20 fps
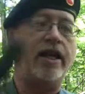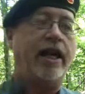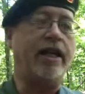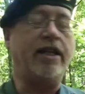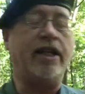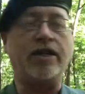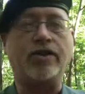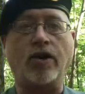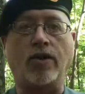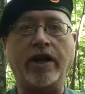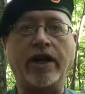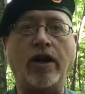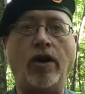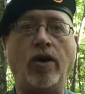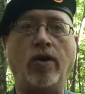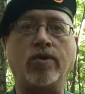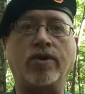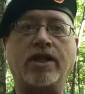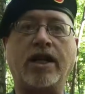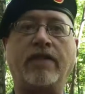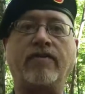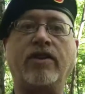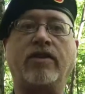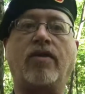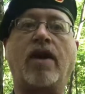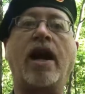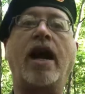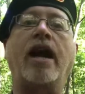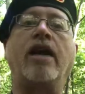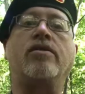and this only holds 7
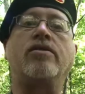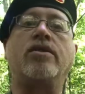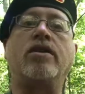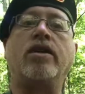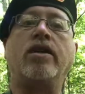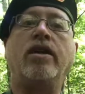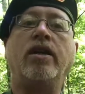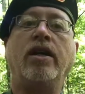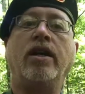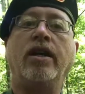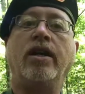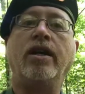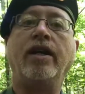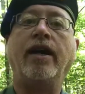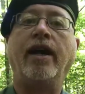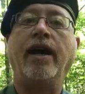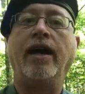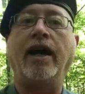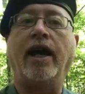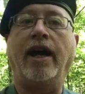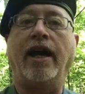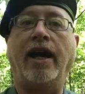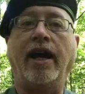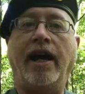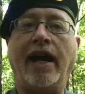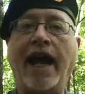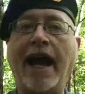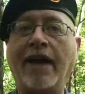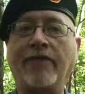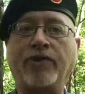rounds.
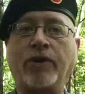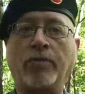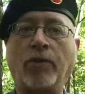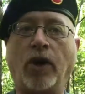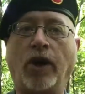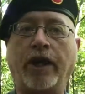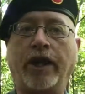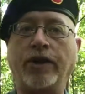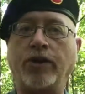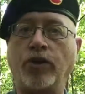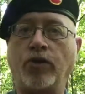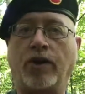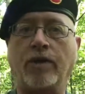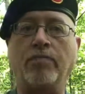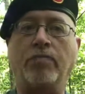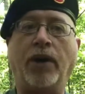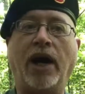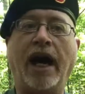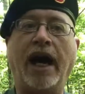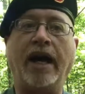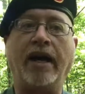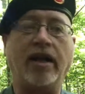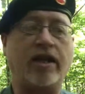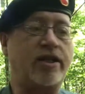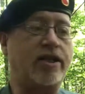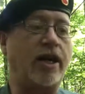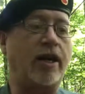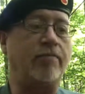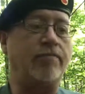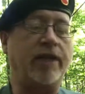Aftermarket, you can buy
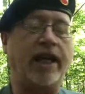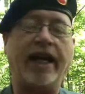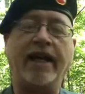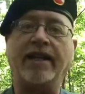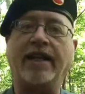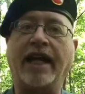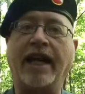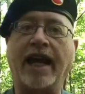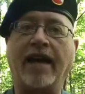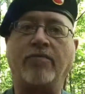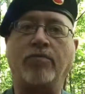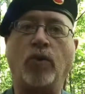some that have